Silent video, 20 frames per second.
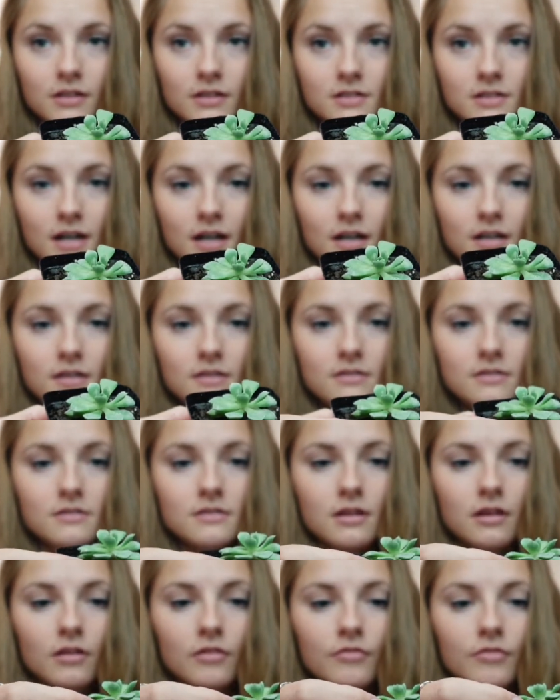size
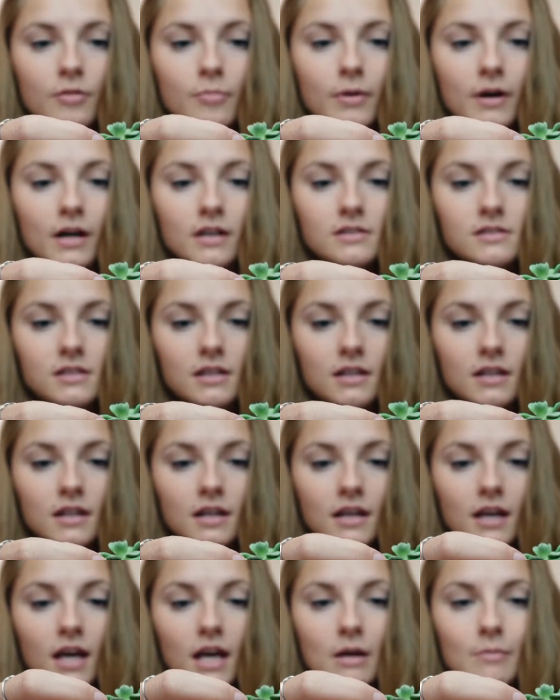of the pots that it
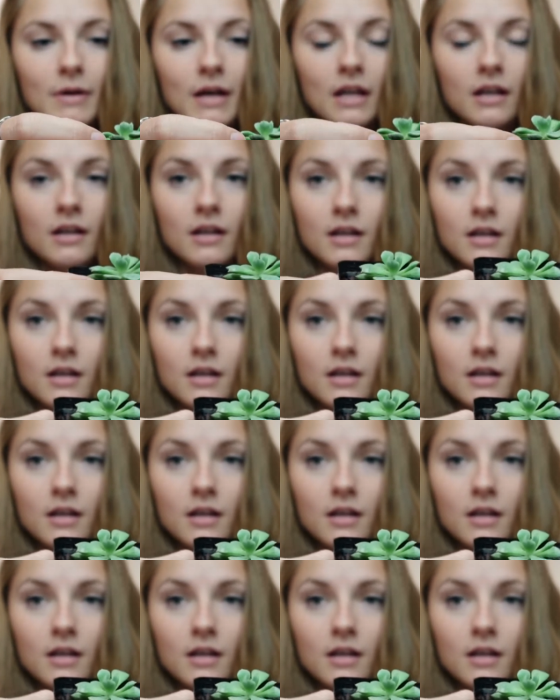came in.